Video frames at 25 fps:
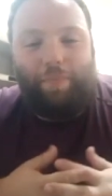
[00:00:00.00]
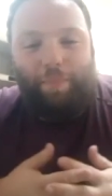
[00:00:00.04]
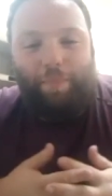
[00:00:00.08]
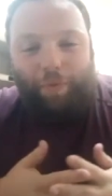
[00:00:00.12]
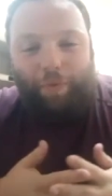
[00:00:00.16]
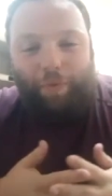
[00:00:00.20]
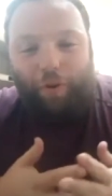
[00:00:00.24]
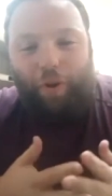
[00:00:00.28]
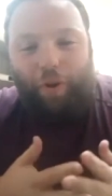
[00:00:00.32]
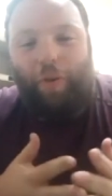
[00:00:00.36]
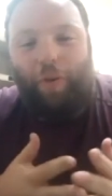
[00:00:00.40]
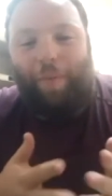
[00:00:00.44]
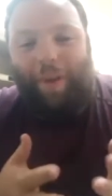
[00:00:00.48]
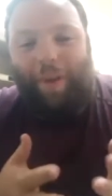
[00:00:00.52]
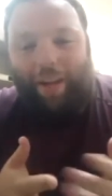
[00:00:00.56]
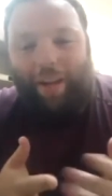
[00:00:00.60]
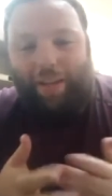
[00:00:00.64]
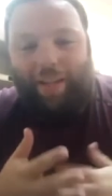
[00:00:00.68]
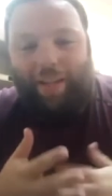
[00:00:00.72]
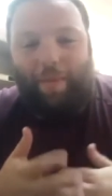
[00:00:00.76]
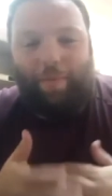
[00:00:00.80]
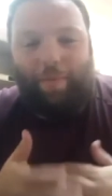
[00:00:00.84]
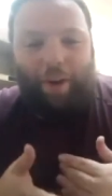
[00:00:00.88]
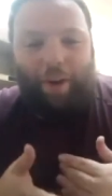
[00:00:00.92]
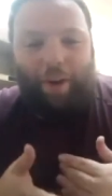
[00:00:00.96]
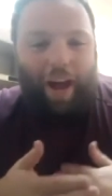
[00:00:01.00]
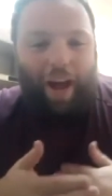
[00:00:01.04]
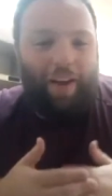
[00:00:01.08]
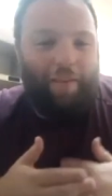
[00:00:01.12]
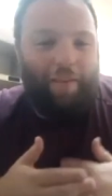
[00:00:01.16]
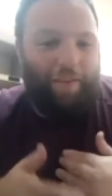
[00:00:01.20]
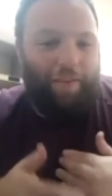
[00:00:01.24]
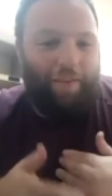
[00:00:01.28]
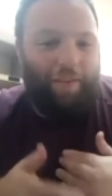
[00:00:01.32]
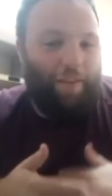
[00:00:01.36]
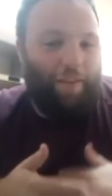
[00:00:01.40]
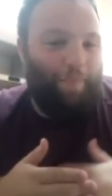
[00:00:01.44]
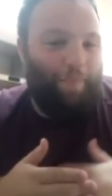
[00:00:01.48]
good because I'm kind of
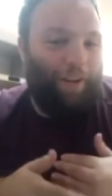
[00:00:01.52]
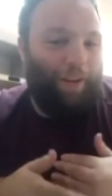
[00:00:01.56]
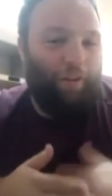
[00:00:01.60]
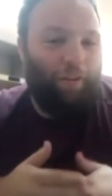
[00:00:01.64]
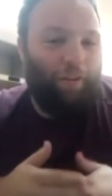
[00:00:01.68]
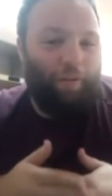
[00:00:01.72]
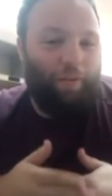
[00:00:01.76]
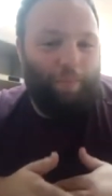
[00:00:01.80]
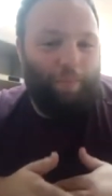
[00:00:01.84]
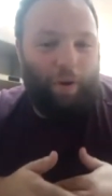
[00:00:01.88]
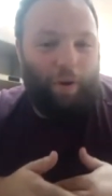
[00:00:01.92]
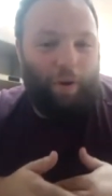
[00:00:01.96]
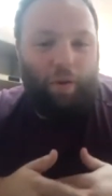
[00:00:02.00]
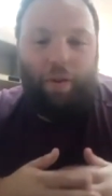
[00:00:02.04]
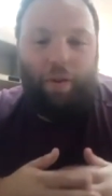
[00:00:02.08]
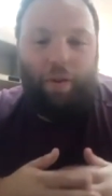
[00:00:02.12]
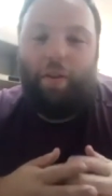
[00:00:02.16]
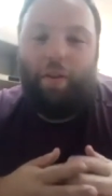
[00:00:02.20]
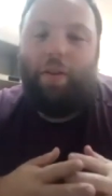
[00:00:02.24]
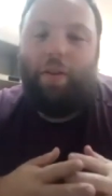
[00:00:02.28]
in the middle of both.